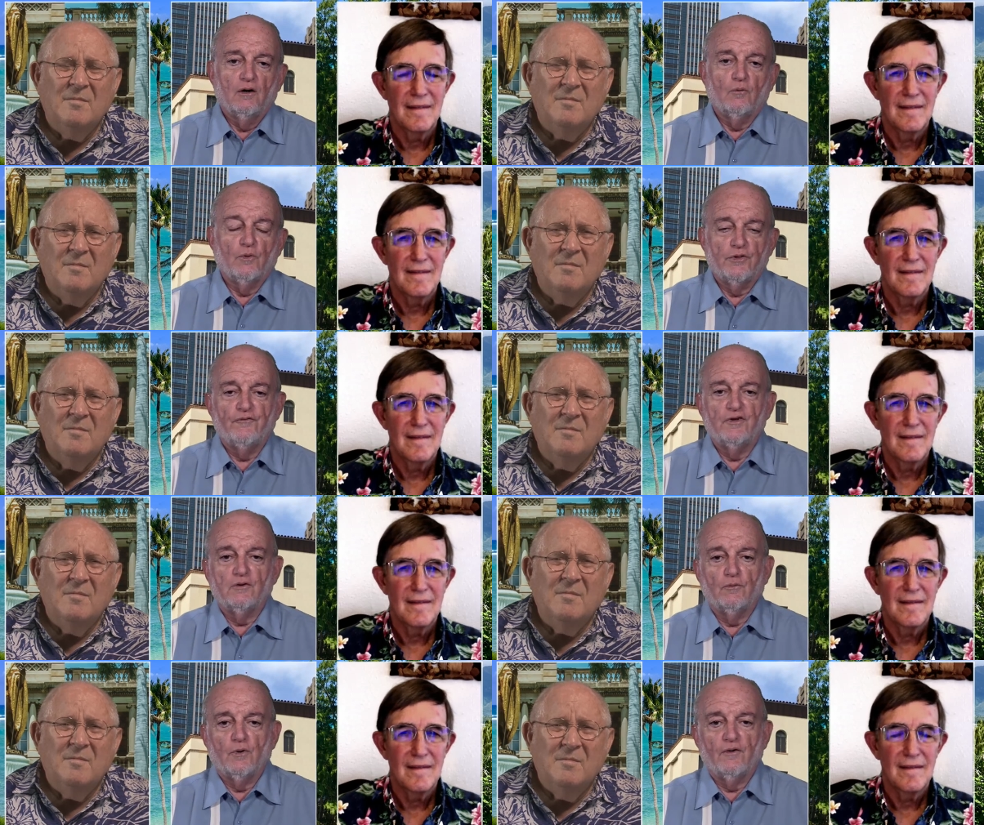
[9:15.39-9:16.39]
Speaker 1: where, the,
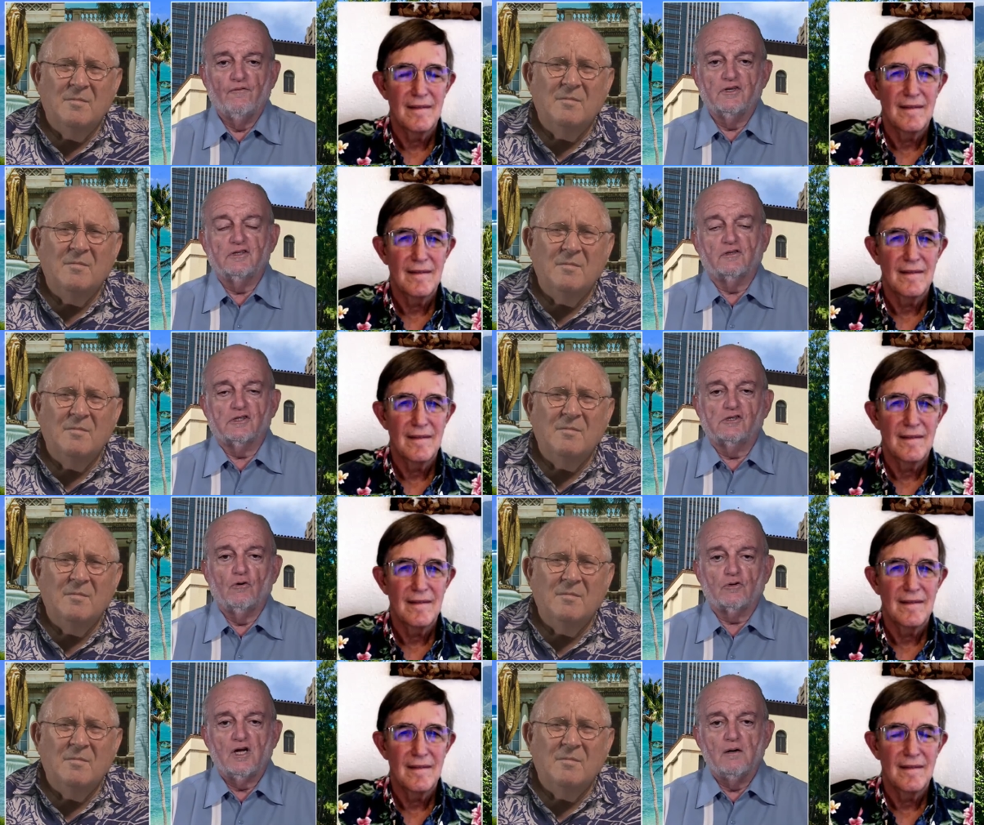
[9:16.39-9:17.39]
where visitors
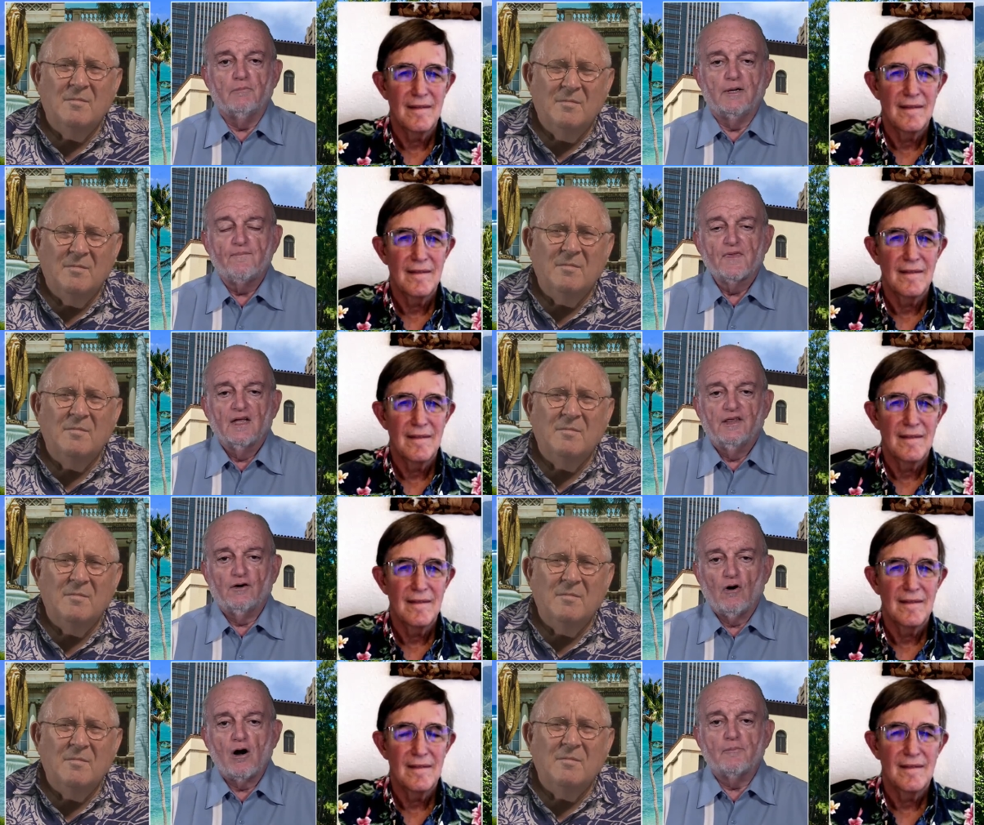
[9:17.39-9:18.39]
don't come, but
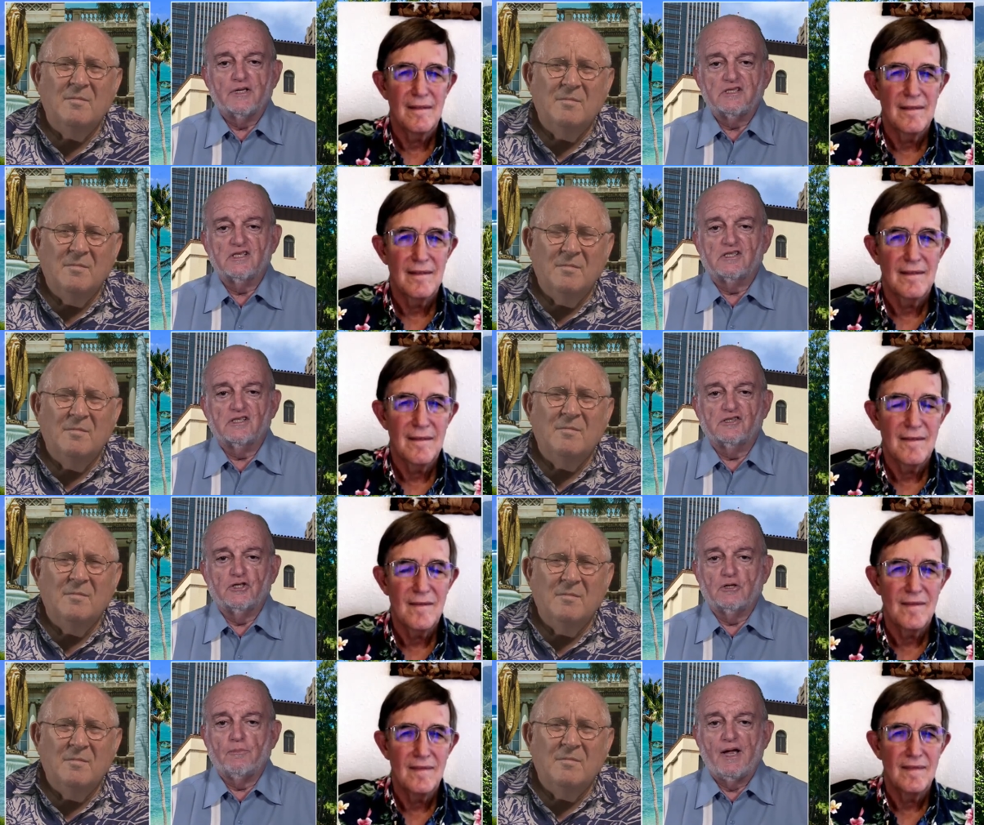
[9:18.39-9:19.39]
there are businesses
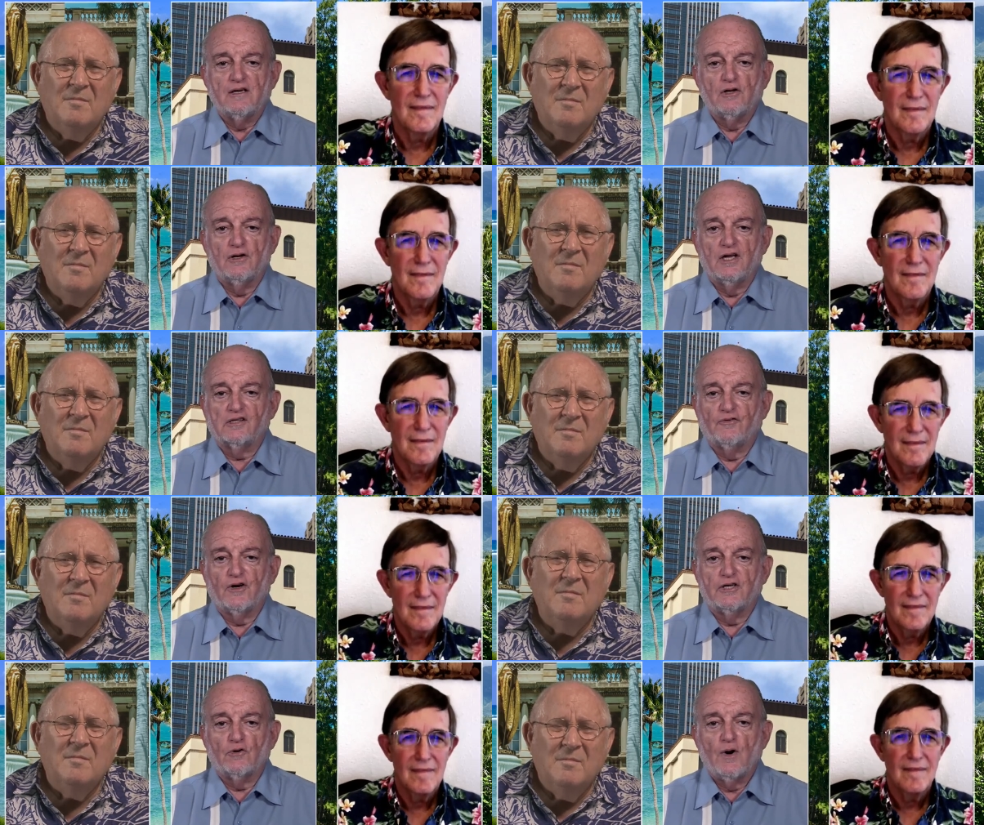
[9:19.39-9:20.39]
that depend on us
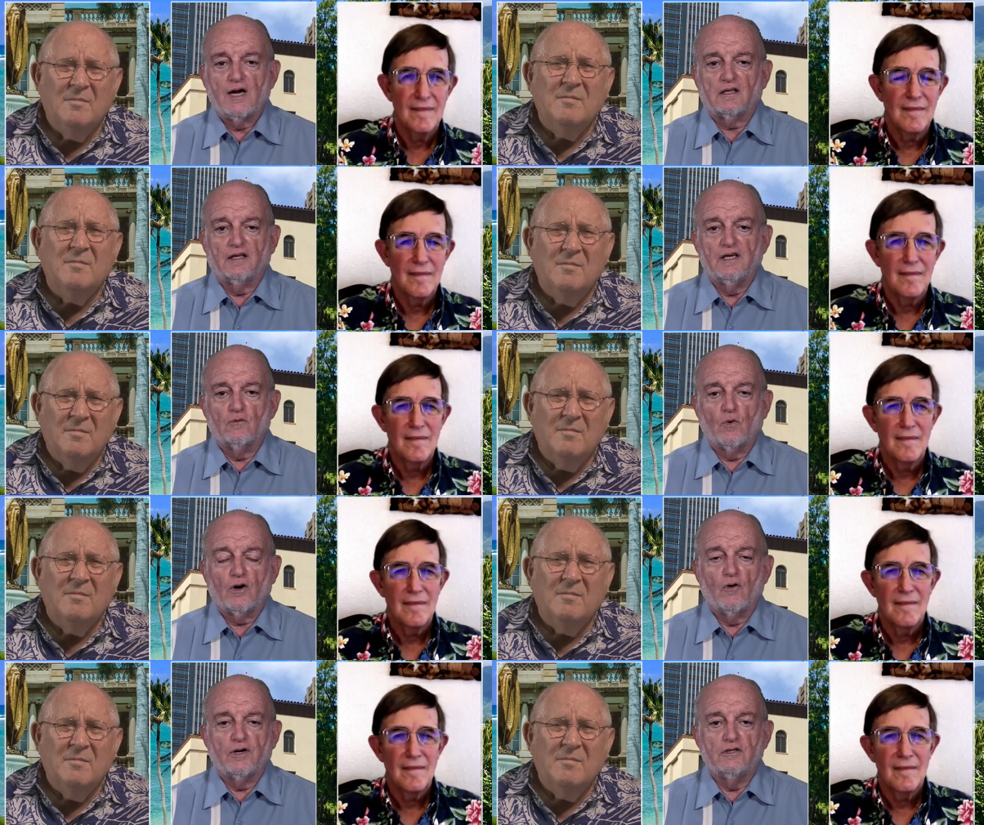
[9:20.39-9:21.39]
very directly, and we're
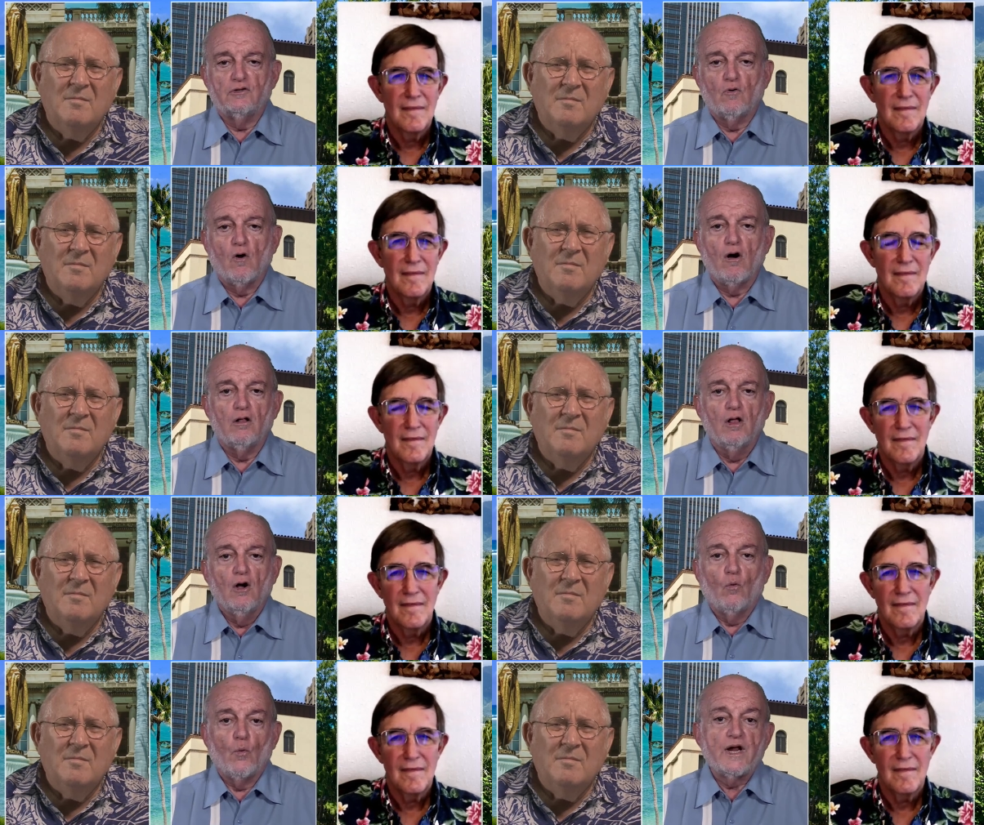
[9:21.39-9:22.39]
going to do all
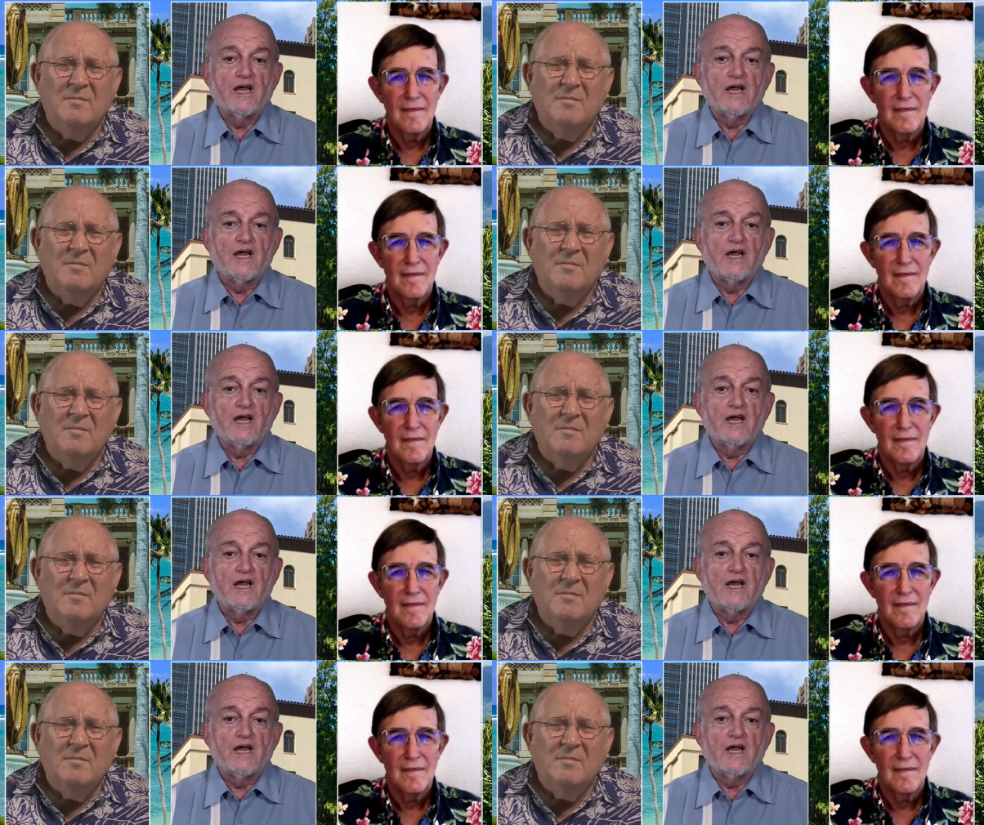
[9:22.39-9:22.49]
we